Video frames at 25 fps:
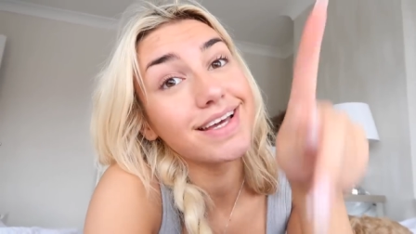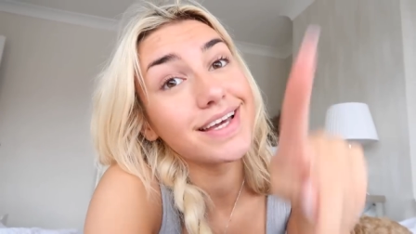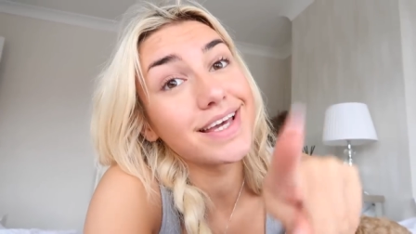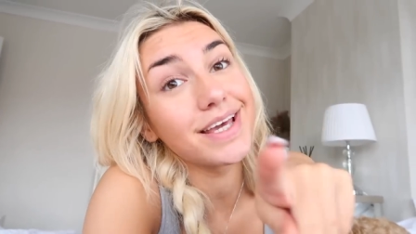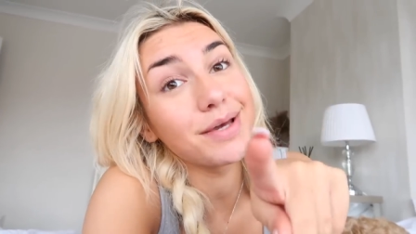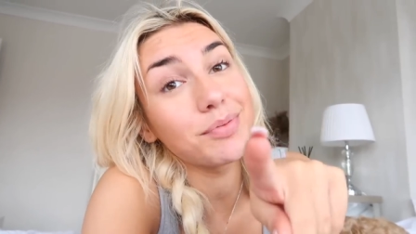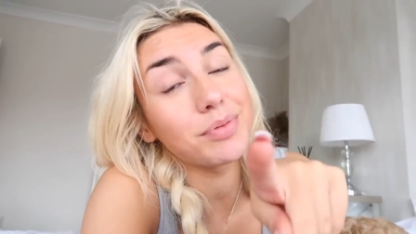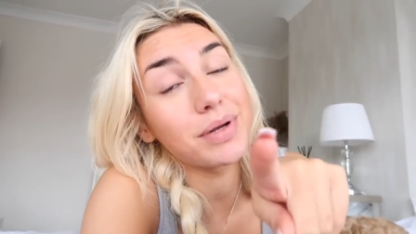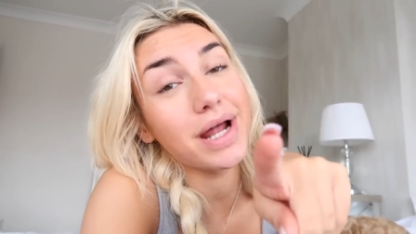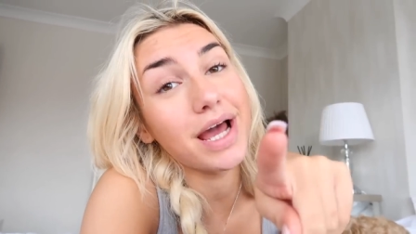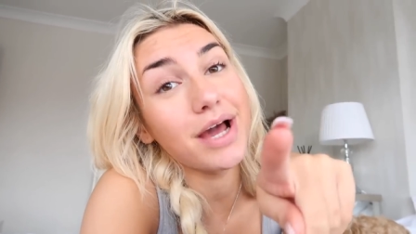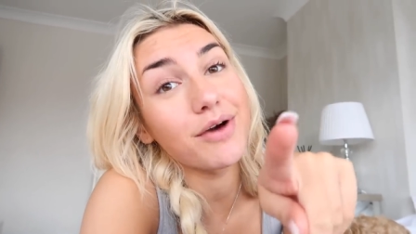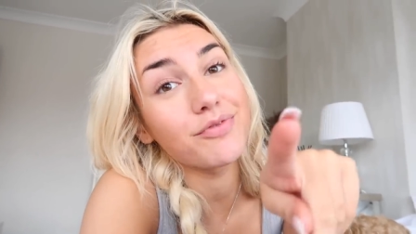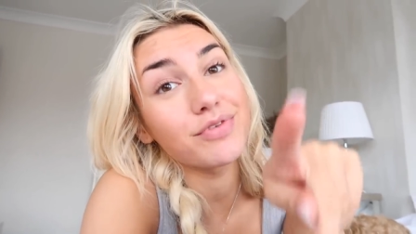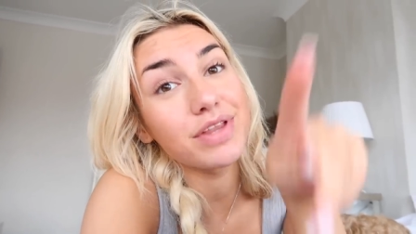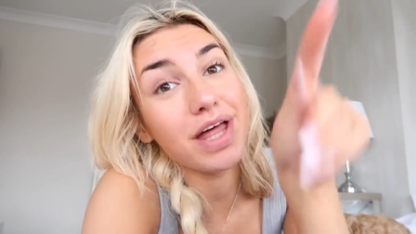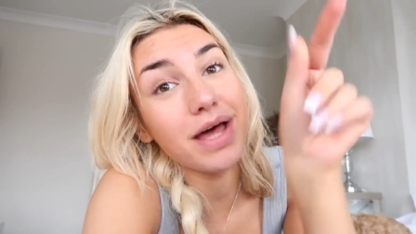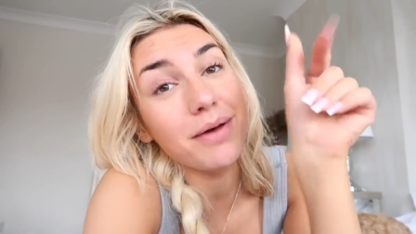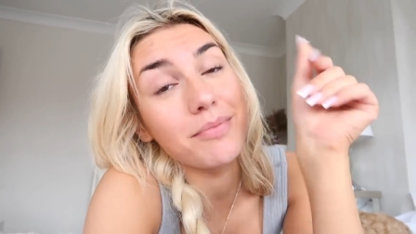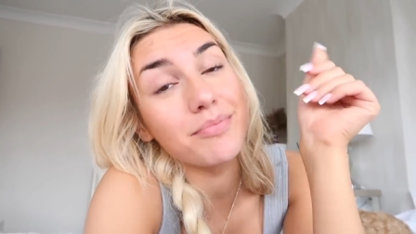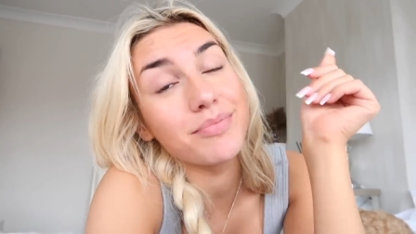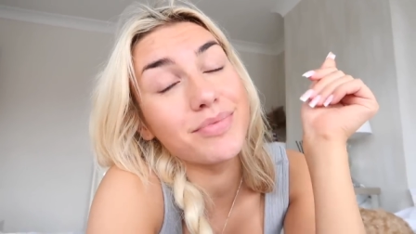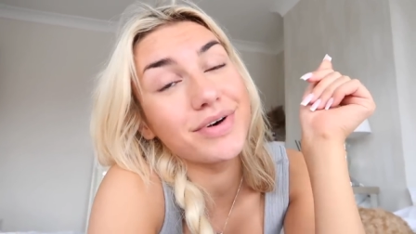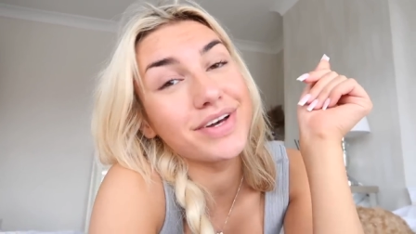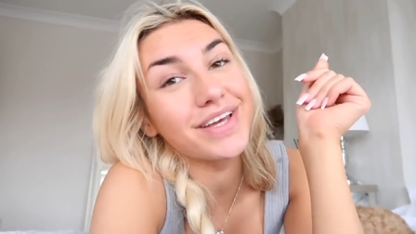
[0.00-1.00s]
keep an eye out for
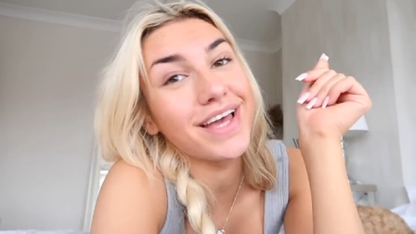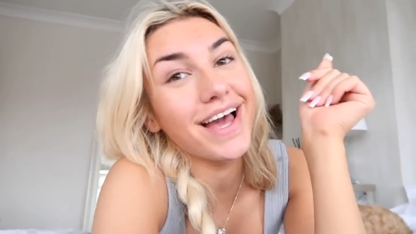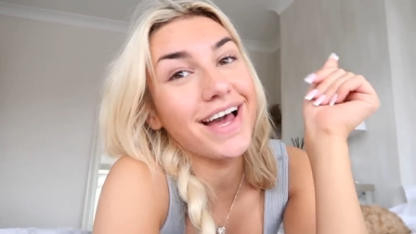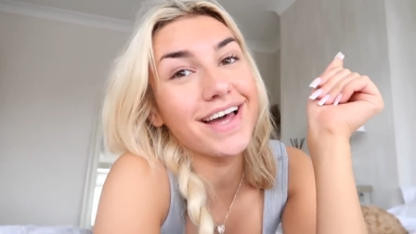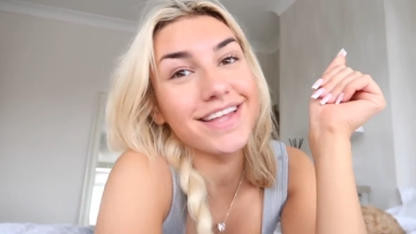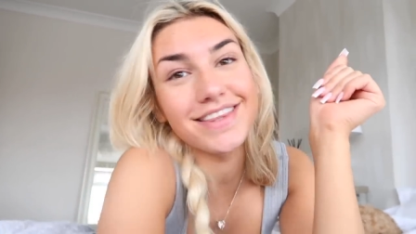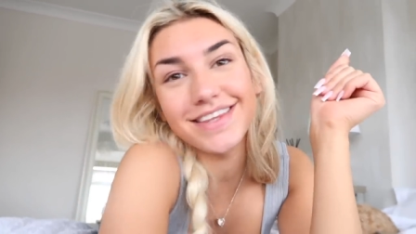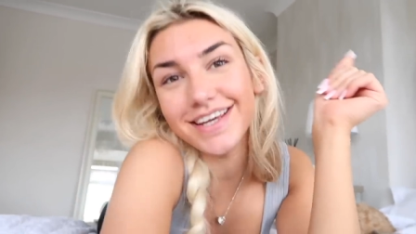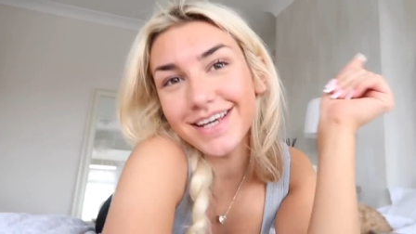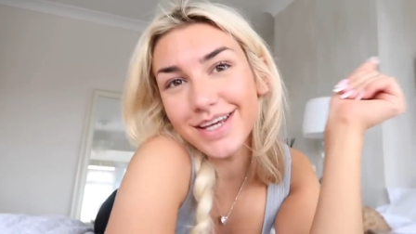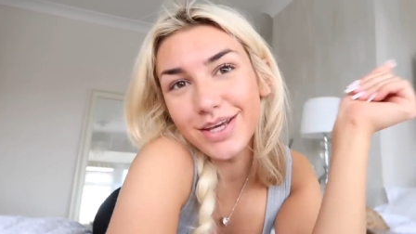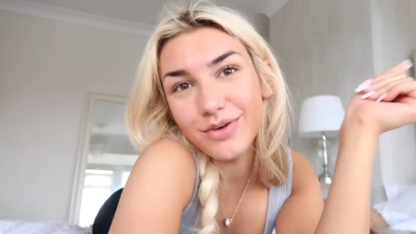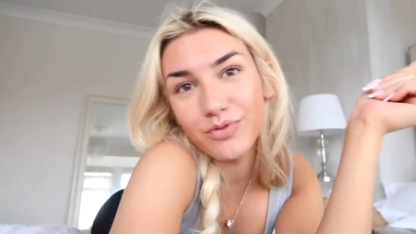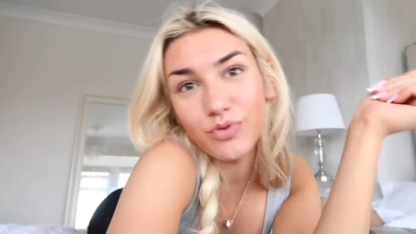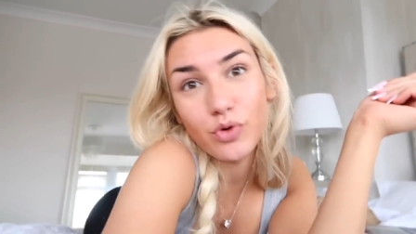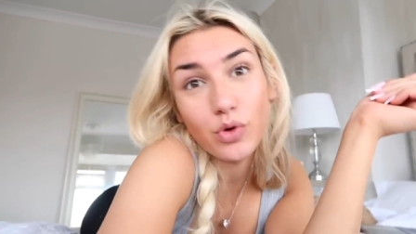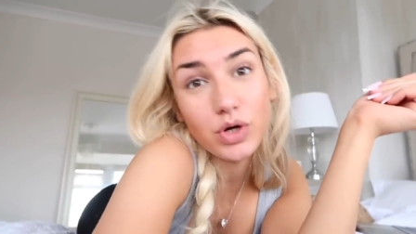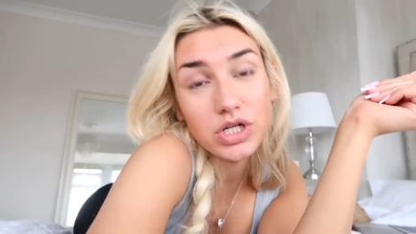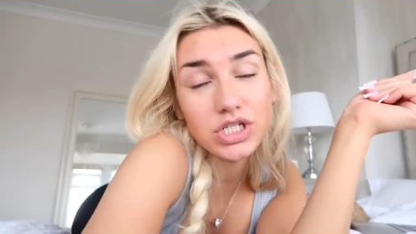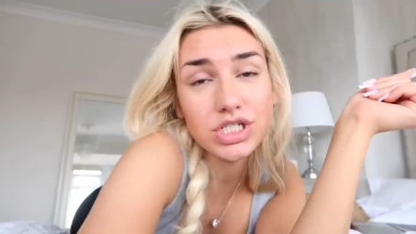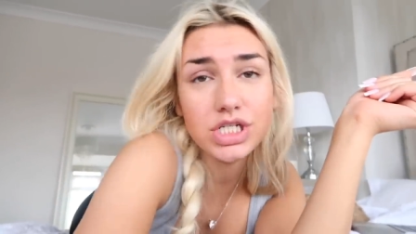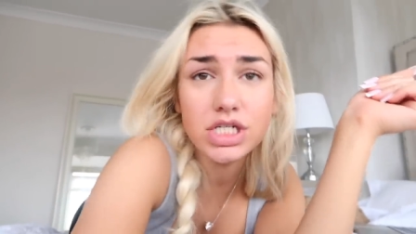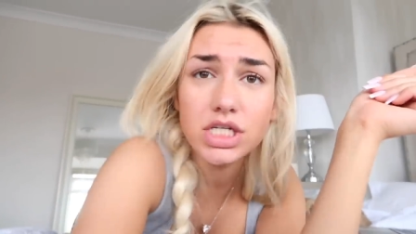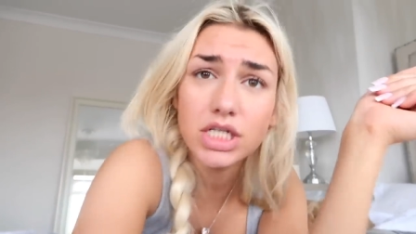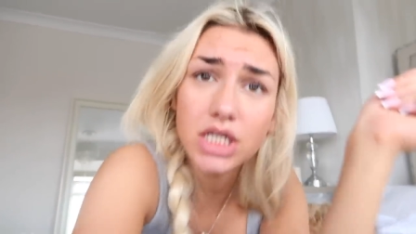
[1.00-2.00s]
them. But yeah, thank you for
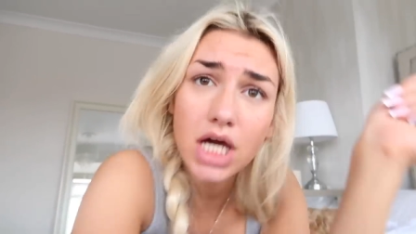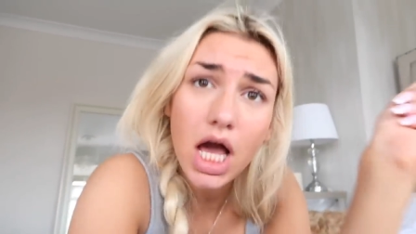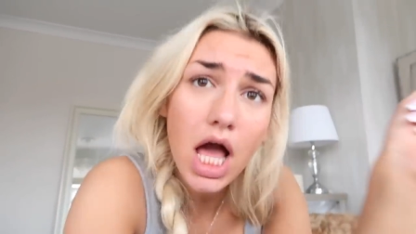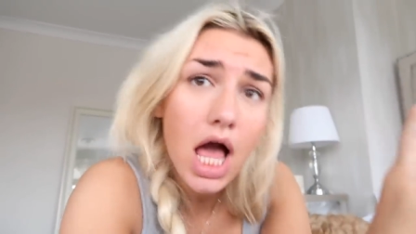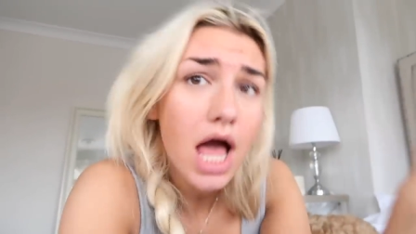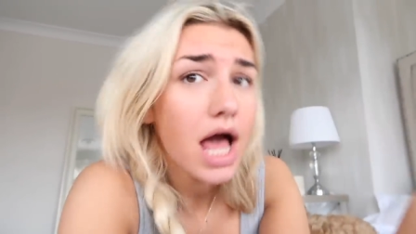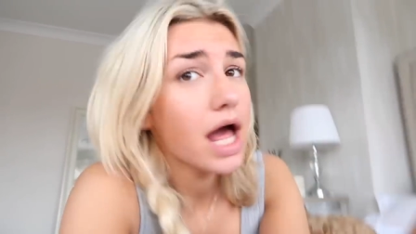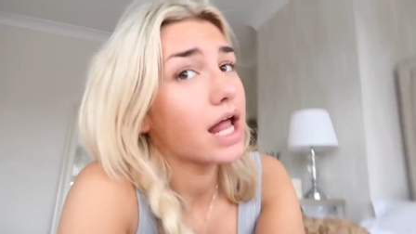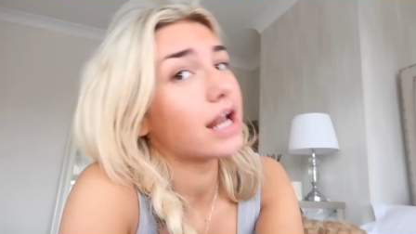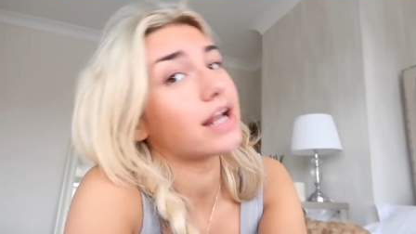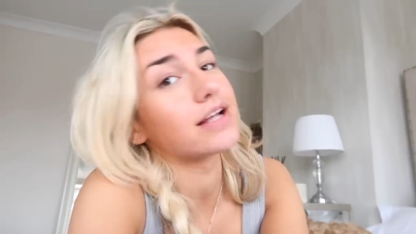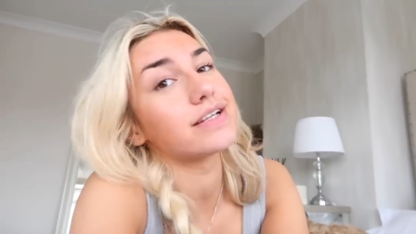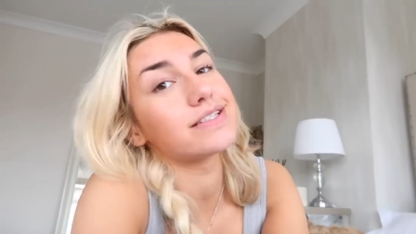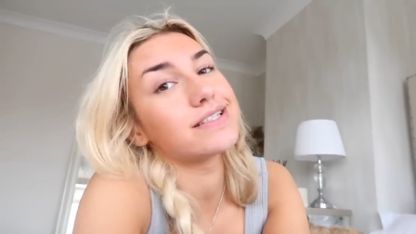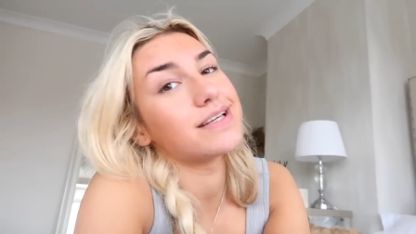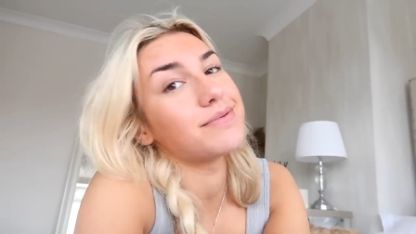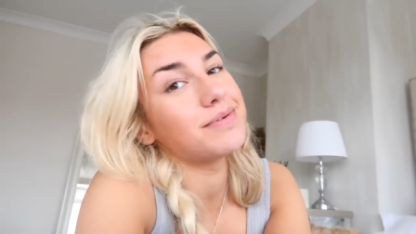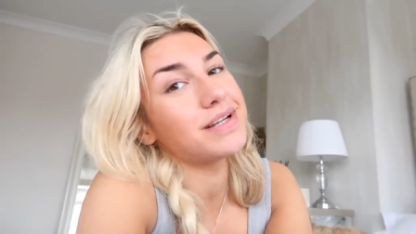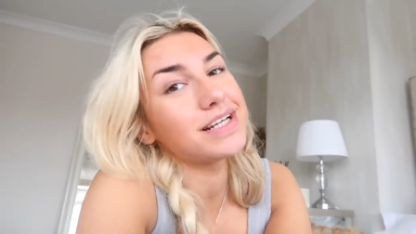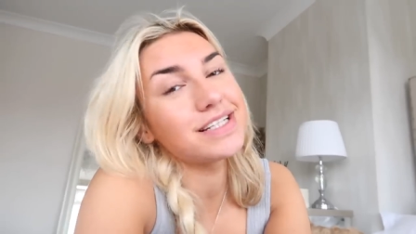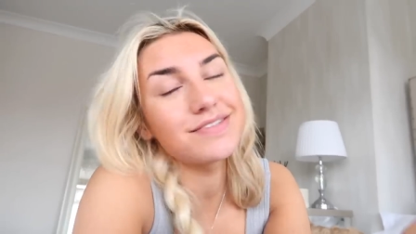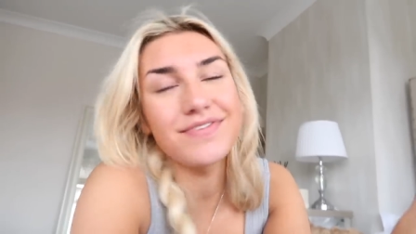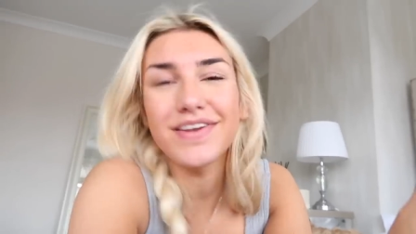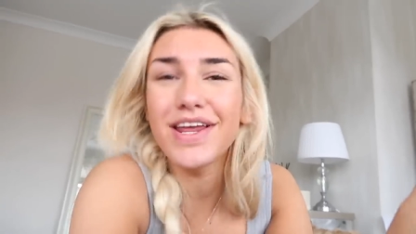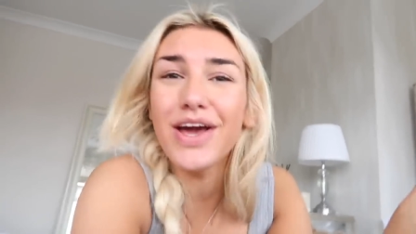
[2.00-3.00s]
watching. And I'll see you in
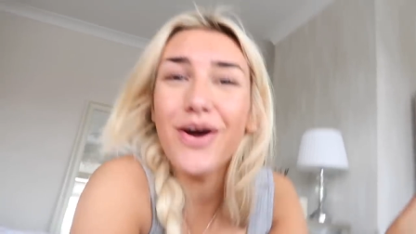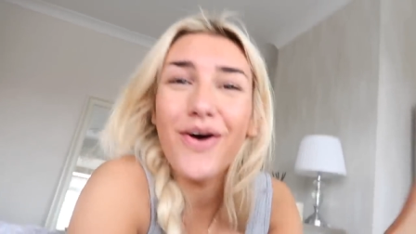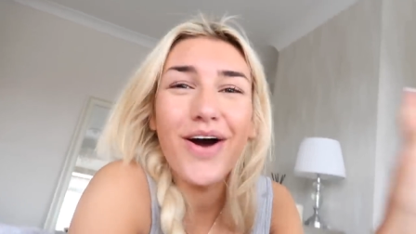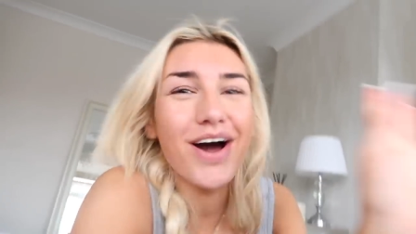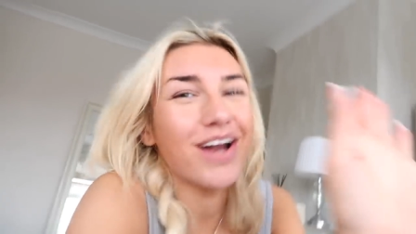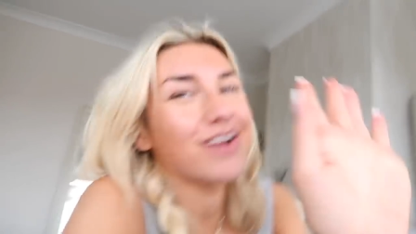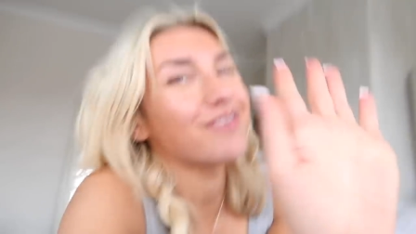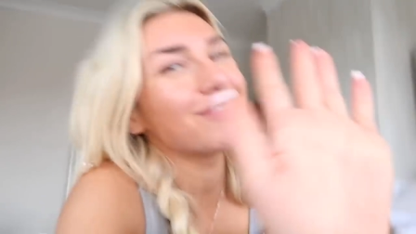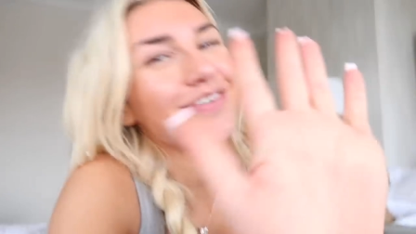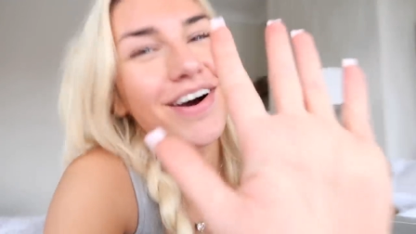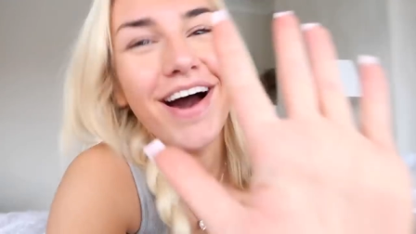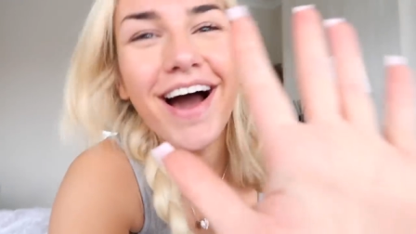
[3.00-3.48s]
my next video. Au